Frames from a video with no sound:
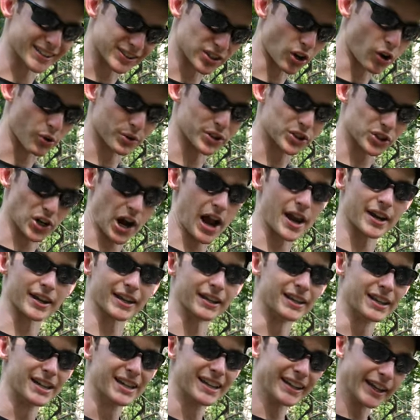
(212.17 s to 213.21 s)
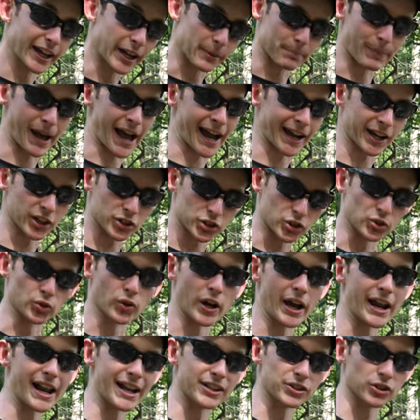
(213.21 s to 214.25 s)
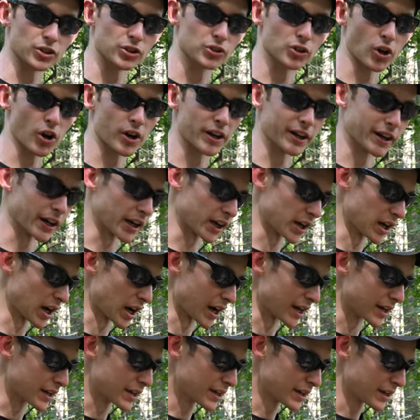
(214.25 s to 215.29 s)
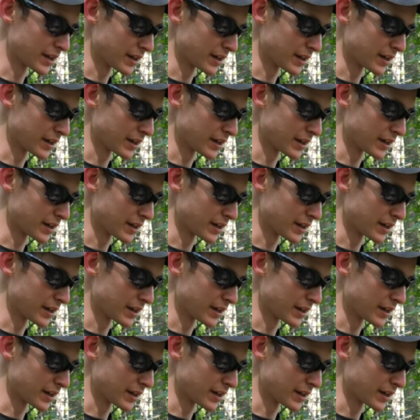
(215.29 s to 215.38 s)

It's always trying to kick back at you right as you're starting a cut.